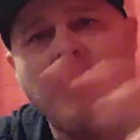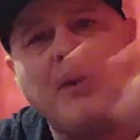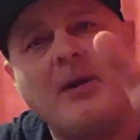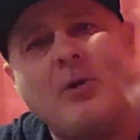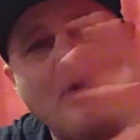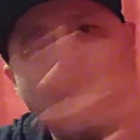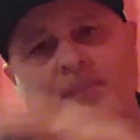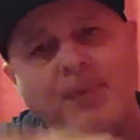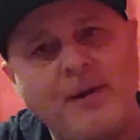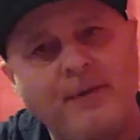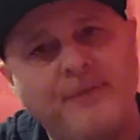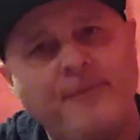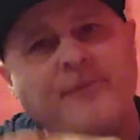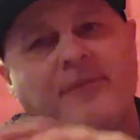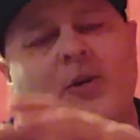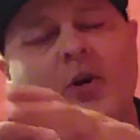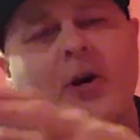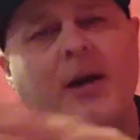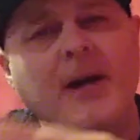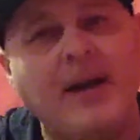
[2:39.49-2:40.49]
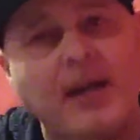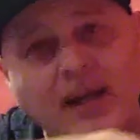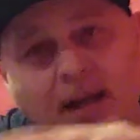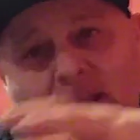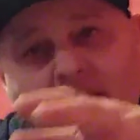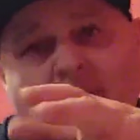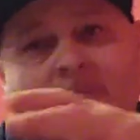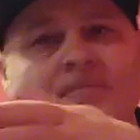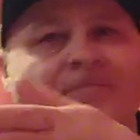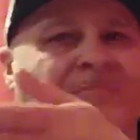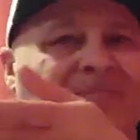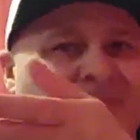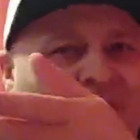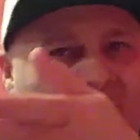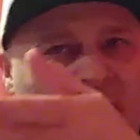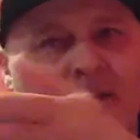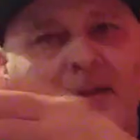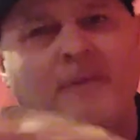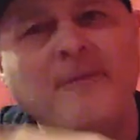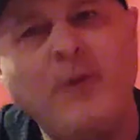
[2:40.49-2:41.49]
but it could be Friday,
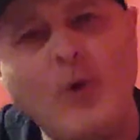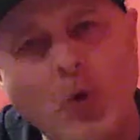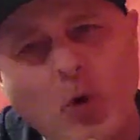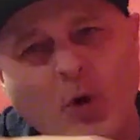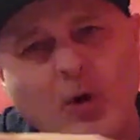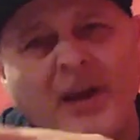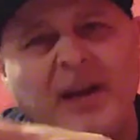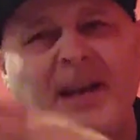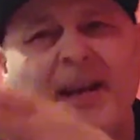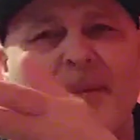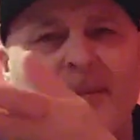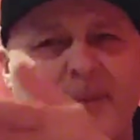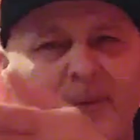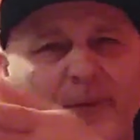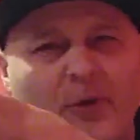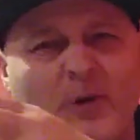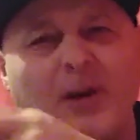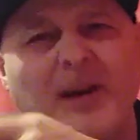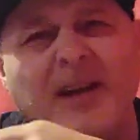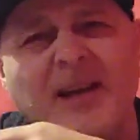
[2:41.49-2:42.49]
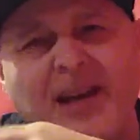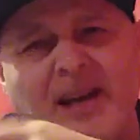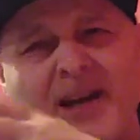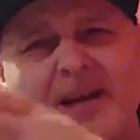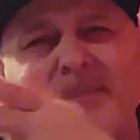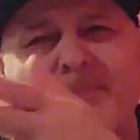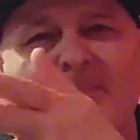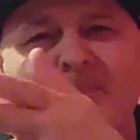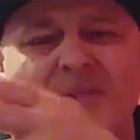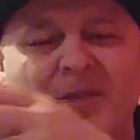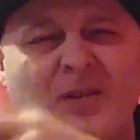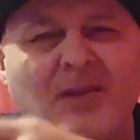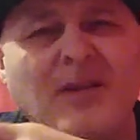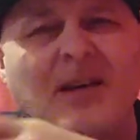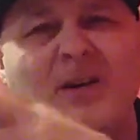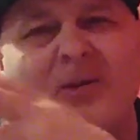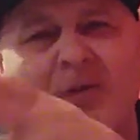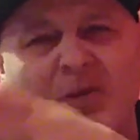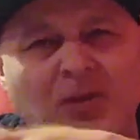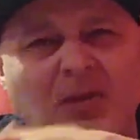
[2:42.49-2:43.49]
4 a.m., 3 a.m.
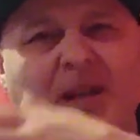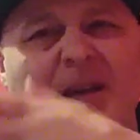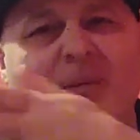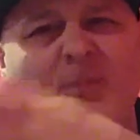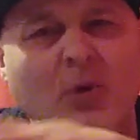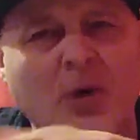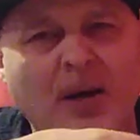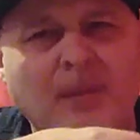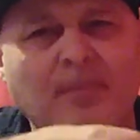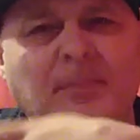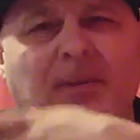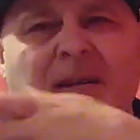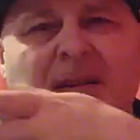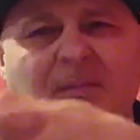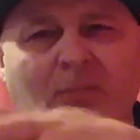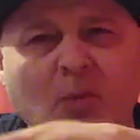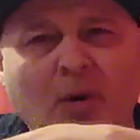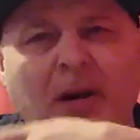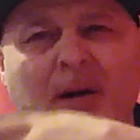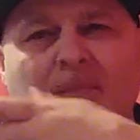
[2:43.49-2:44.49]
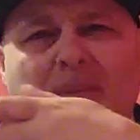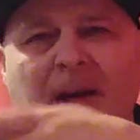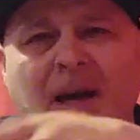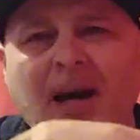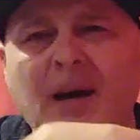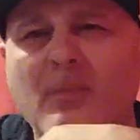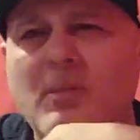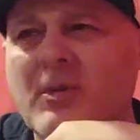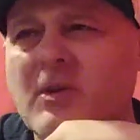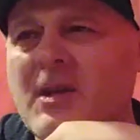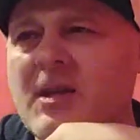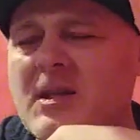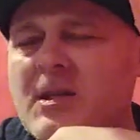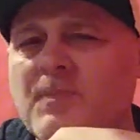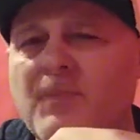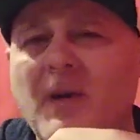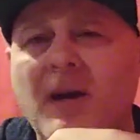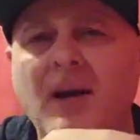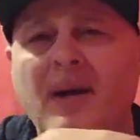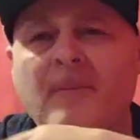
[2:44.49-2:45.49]
You get what I'm where I'm going with this.
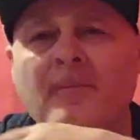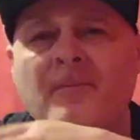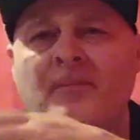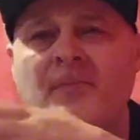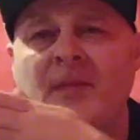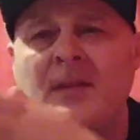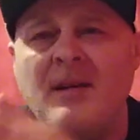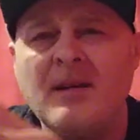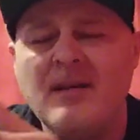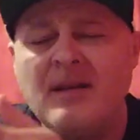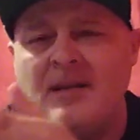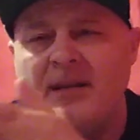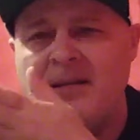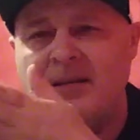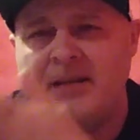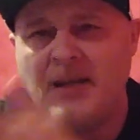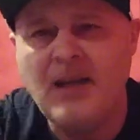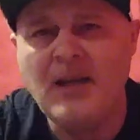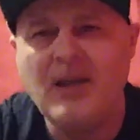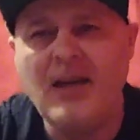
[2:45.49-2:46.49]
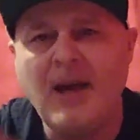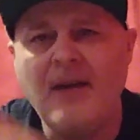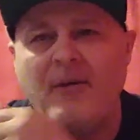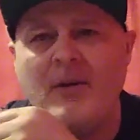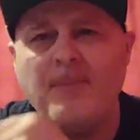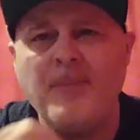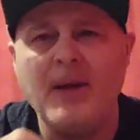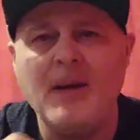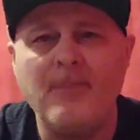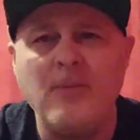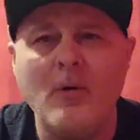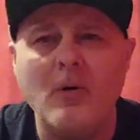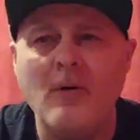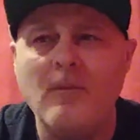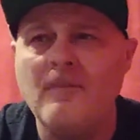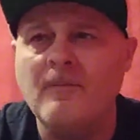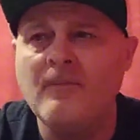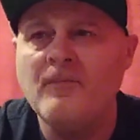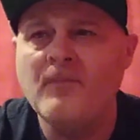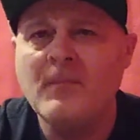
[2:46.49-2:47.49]
But there you have it,
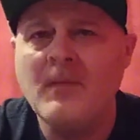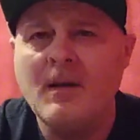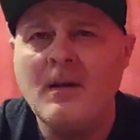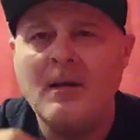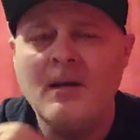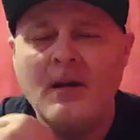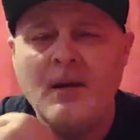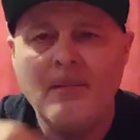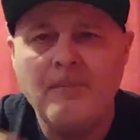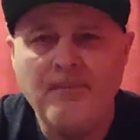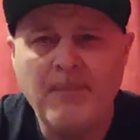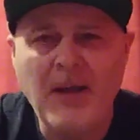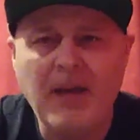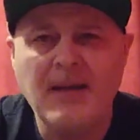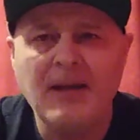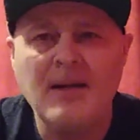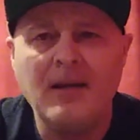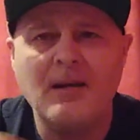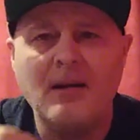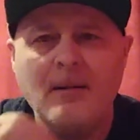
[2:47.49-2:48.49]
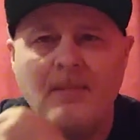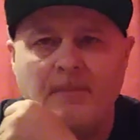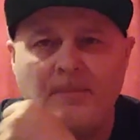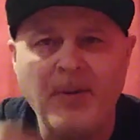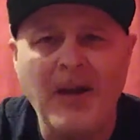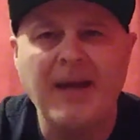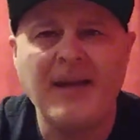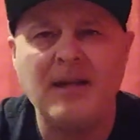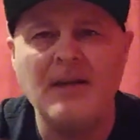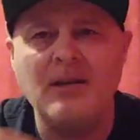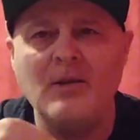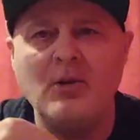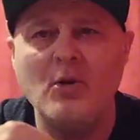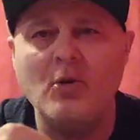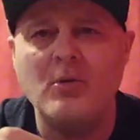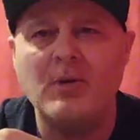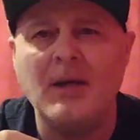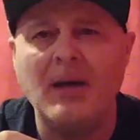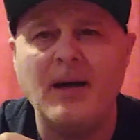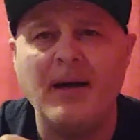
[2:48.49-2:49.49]
people. Beggie back in
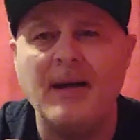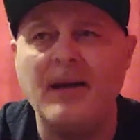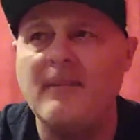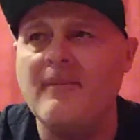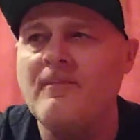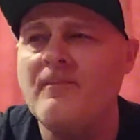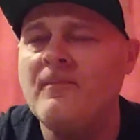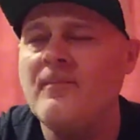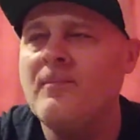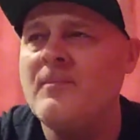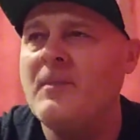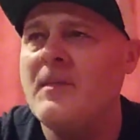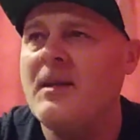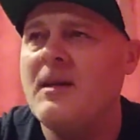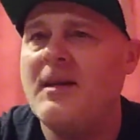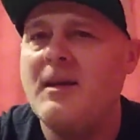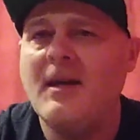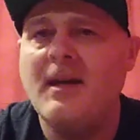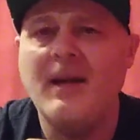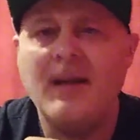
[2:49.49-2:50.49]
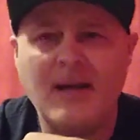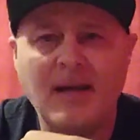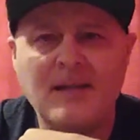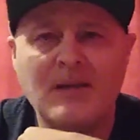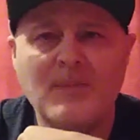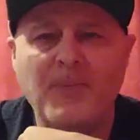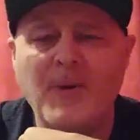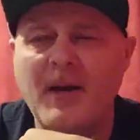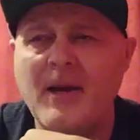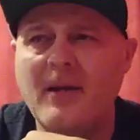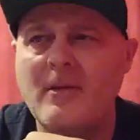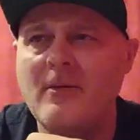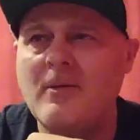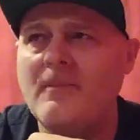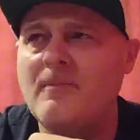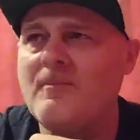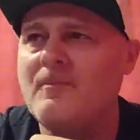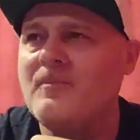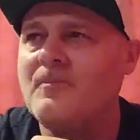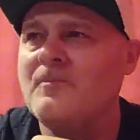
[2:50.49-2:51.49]
the UK. It has
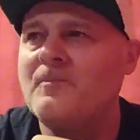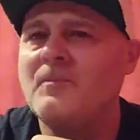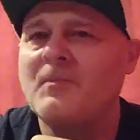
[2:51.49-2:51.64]
been